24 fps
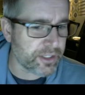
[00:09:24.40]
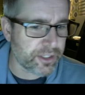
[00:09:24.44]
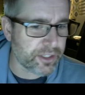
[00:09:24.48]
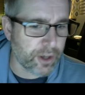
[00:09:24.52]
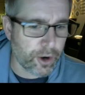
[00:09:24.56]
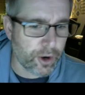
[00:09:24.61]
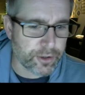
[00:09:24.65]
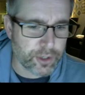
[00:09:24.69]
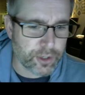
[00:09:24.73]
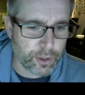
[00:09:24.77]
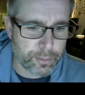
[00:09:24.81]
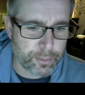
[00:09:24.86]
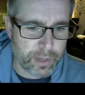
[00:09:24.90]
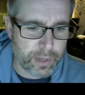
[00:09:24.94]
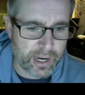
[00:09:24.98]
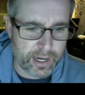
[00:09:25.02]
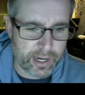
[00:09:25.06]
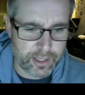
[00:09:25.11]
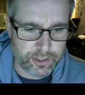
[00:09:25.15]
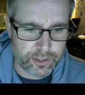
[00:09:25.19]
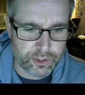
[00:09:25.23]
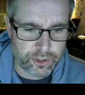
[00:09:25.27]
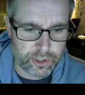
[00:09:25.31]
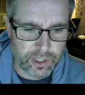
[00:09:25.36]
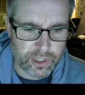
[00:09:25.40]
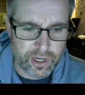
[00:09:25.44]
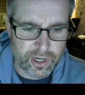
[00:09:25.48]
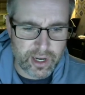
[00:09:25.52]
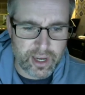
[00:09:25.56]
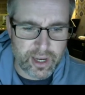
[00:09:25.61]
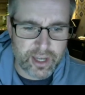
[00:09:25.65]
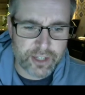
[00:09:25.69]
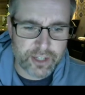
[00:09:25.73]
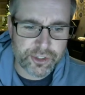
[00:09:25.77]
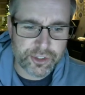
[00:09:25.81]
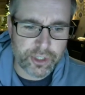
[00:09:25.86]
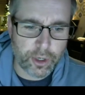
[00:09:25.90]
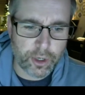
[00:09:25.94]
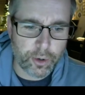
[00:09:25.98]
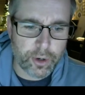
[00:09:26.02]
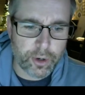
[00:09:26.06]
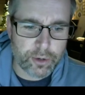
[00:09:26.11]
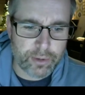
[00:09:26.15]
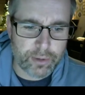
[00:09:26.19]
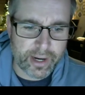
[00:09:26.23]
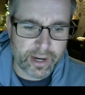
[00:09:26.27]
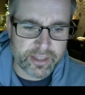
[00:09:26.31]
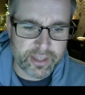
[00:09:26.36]
on your page. So
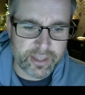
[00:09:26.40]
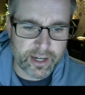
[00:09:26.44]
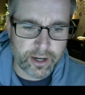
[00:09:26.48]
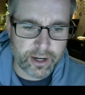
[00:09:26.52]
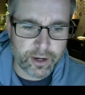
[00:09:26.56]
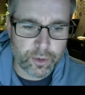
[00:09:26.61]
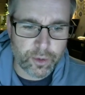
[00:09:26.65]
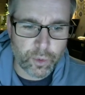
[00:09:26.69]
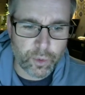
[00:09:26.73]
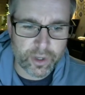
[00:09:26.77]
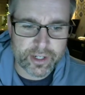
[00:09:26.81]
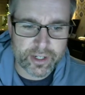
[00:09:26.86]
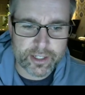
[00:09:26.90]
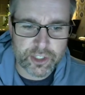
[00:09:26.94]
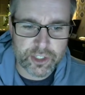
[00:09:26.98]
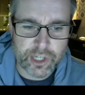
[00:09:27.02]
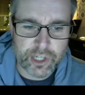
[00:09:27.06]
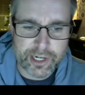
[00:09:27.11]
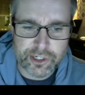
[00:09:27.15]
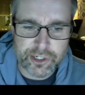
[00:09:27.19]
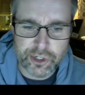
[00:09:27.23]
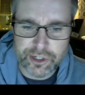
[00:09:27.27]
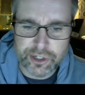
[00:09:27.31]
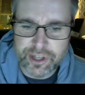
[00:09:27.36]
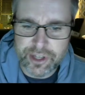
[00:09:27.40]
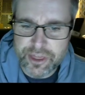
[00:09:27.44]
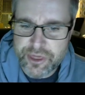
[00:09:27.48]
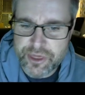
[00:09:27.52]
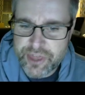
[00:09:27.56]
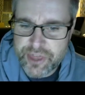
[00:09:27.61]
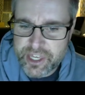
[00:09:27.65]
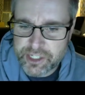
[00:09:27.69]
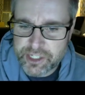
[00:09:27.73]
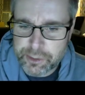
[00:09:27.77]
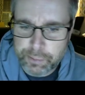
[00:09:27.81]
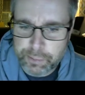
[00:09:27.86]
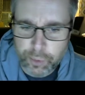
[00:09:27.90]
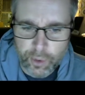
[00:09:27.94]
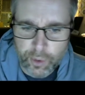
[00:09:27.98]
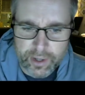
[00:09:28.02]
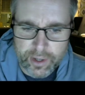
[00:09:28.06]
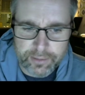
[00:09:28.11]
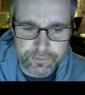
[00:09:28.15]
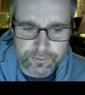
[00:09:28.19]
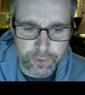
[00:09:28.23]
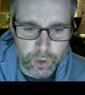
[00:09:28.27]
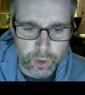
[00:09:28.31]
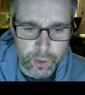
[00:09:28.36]
right there, we're going to change it to this
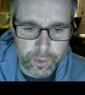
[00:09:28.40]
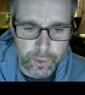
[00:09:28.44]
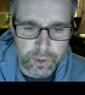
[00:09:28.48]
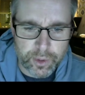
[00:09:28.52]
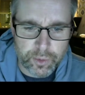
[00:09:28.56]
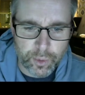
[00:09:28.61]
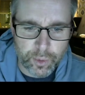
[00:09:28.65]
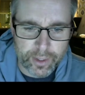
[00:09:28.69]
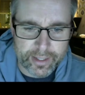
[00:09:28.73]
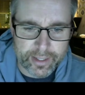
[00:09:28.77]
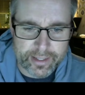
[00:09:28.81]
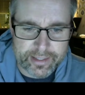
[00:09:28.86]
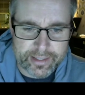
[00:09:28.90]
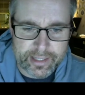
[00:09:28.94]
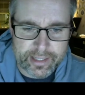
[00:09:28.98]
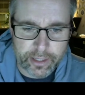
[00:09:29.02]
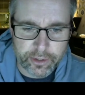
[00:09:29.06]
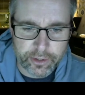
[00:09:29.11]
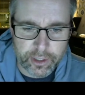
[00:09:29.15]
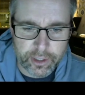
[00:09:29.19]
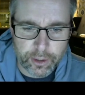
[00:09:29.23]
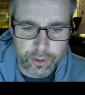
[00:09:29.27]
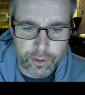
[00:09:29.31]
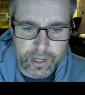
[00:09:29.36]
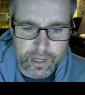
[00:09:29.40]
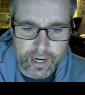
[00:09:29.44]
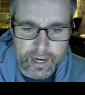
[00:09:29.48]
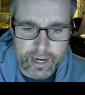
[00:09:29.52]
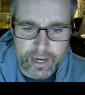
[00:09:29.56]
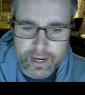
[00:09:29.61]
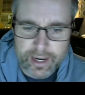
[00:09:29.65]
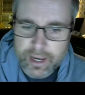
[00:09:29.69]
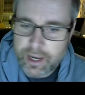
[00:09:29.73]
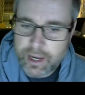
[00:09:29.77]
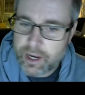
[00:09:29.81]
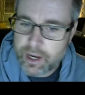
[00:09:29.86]
point forward. We're going to tell it OK.